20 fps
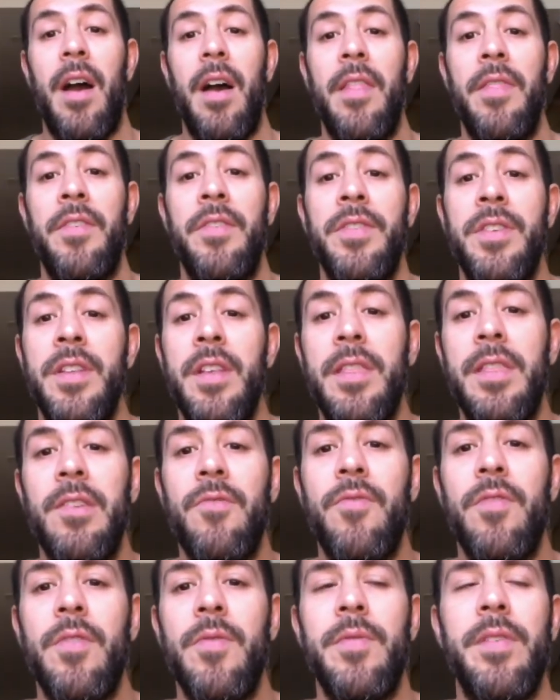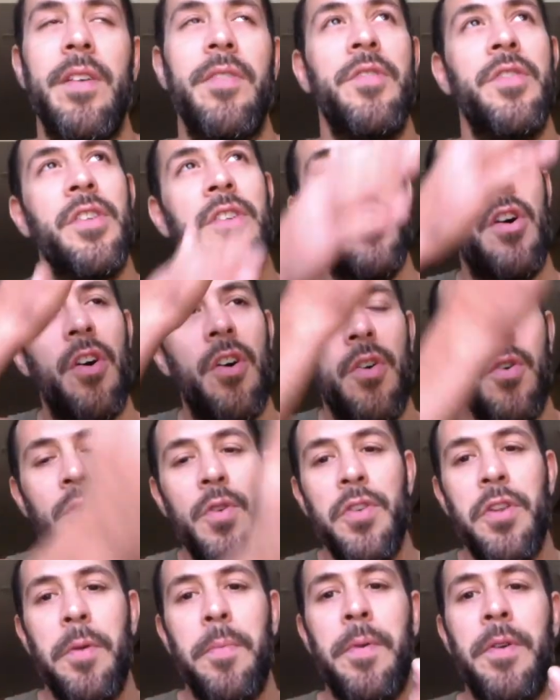There's nothing wrong with that. There's an
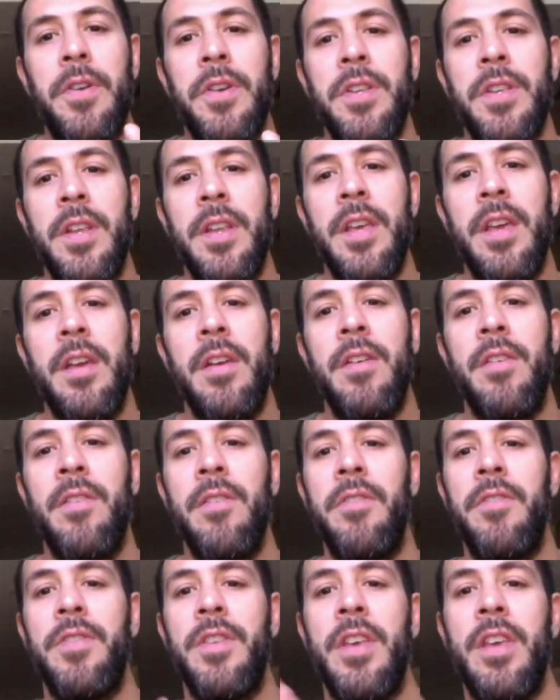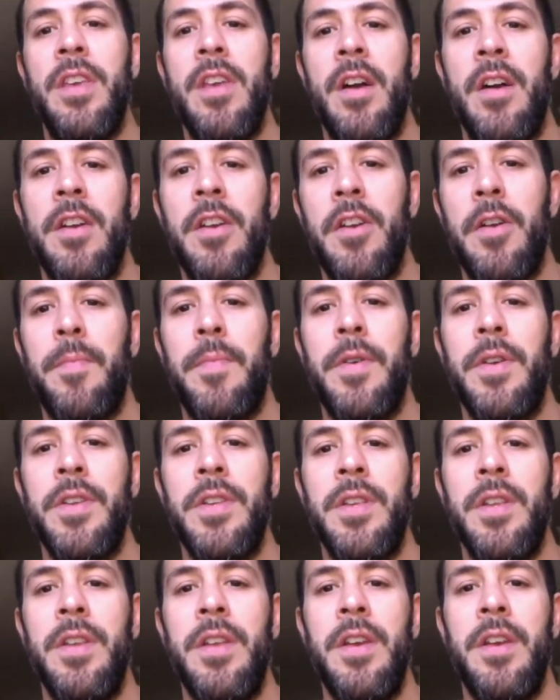older person here, there's a younger
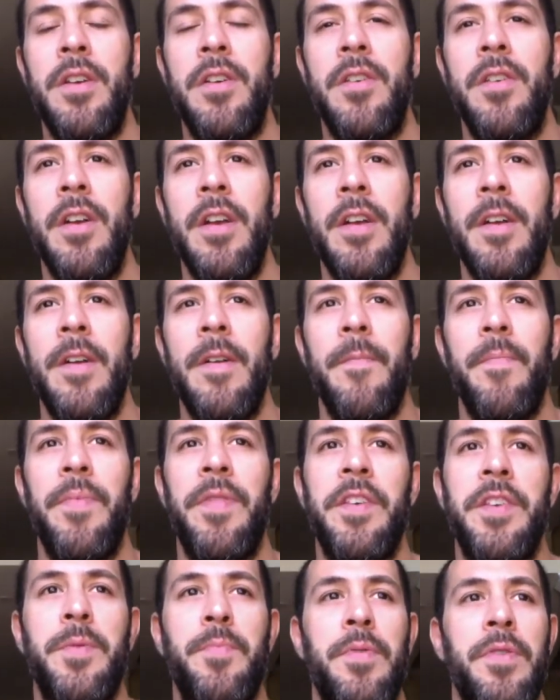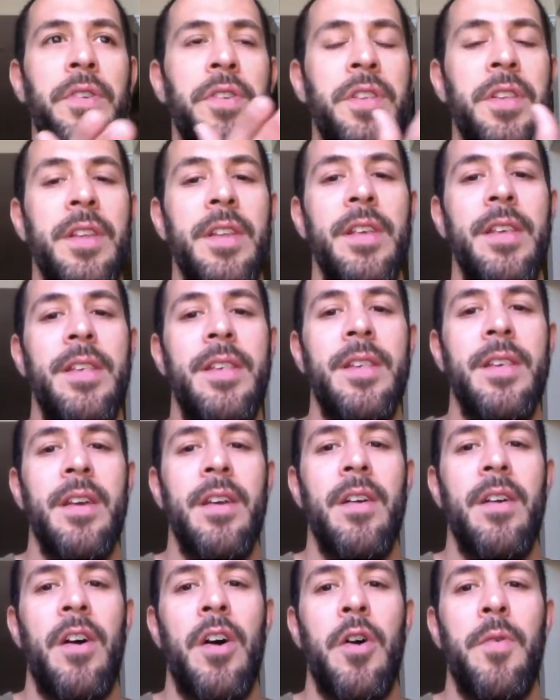person here. This person is
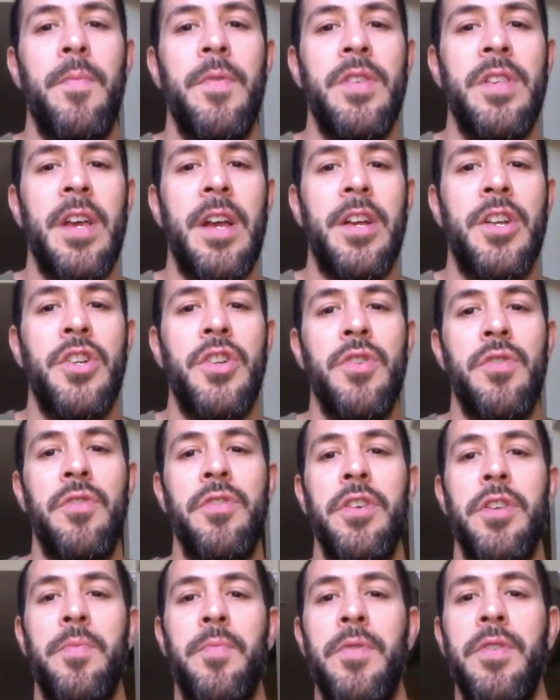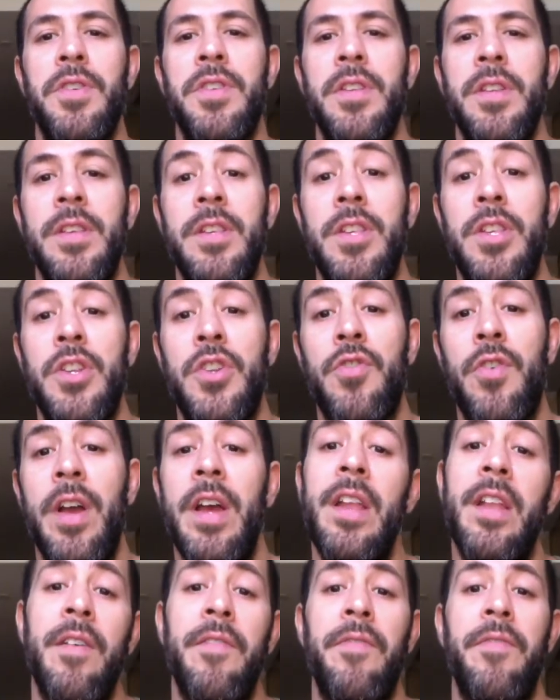homosexual, this person is
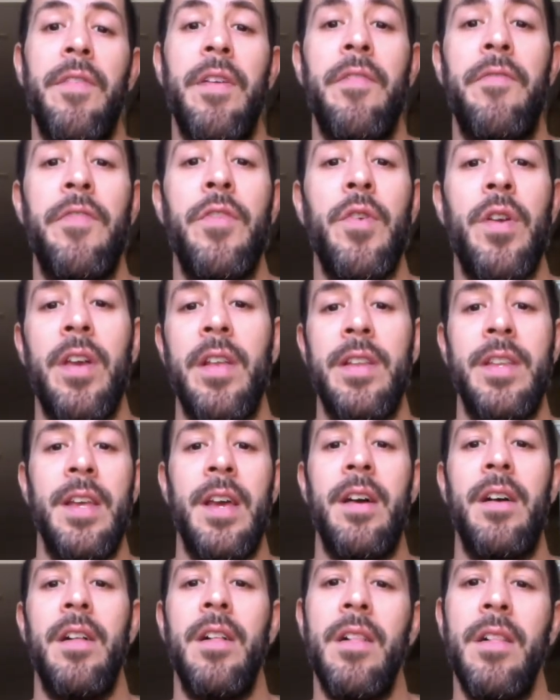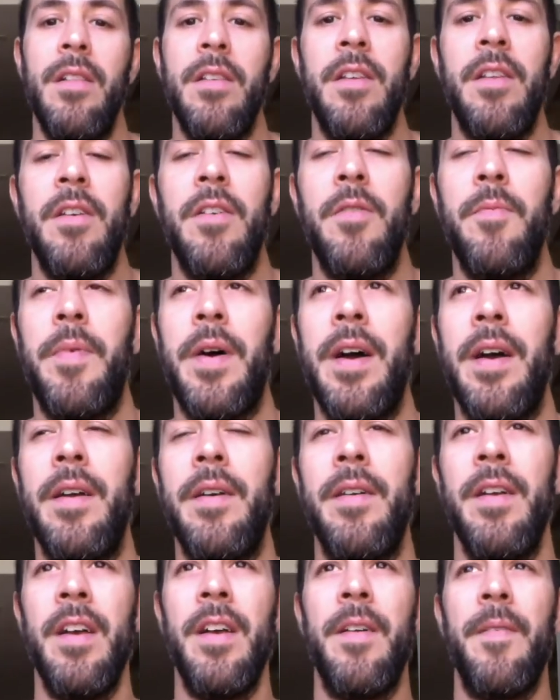straight, if you can tell, by
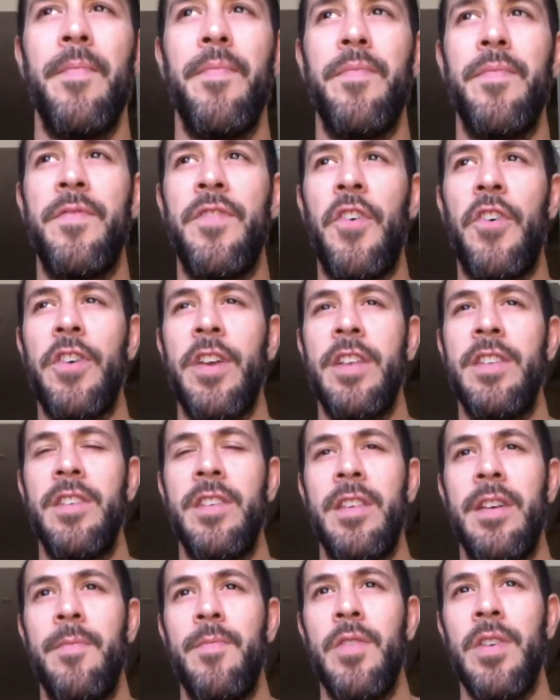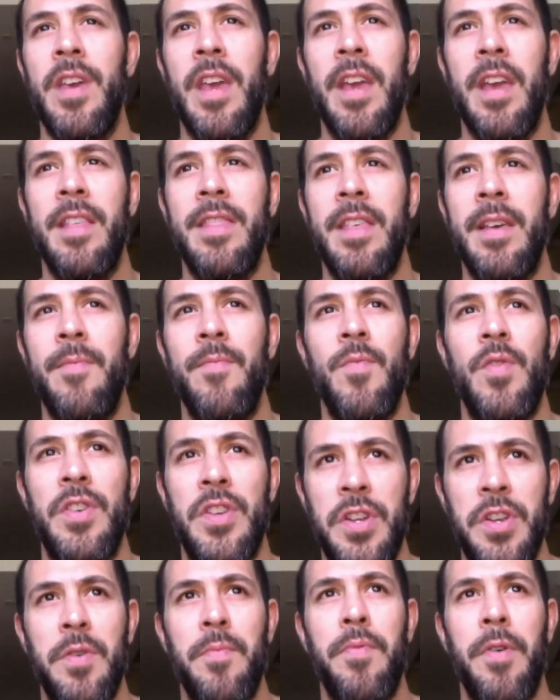talking to them, looking at them,
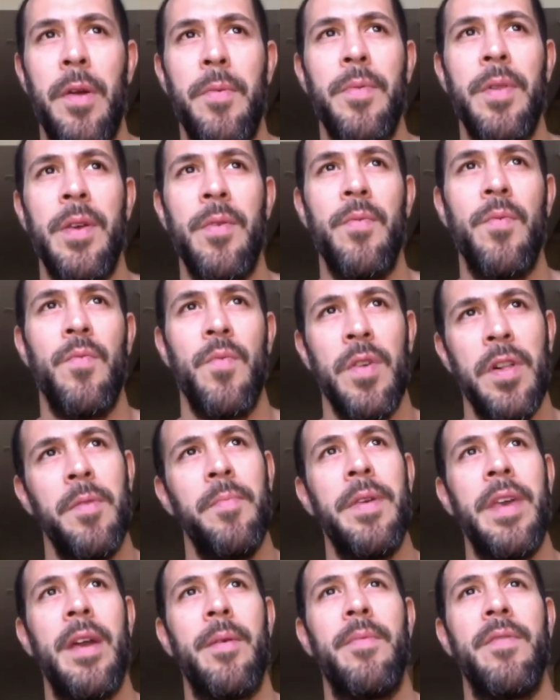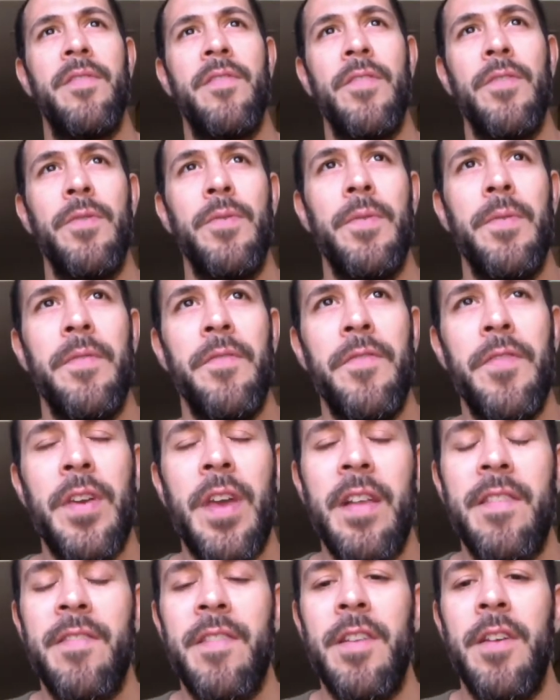which you probably will be able to if you
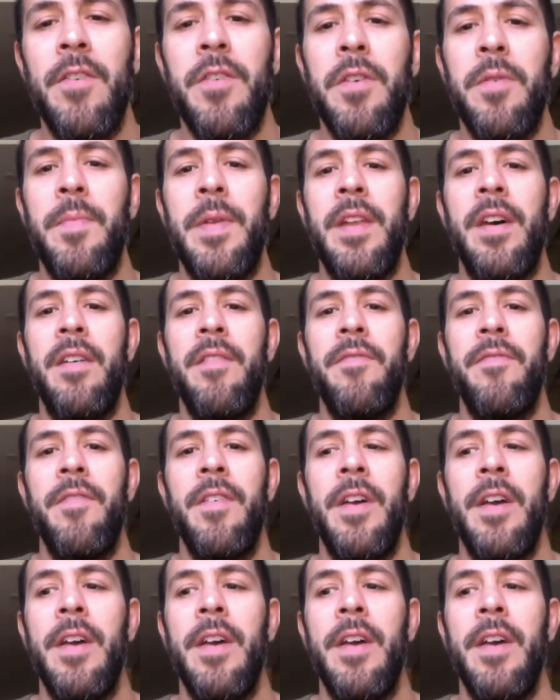get to know them enough.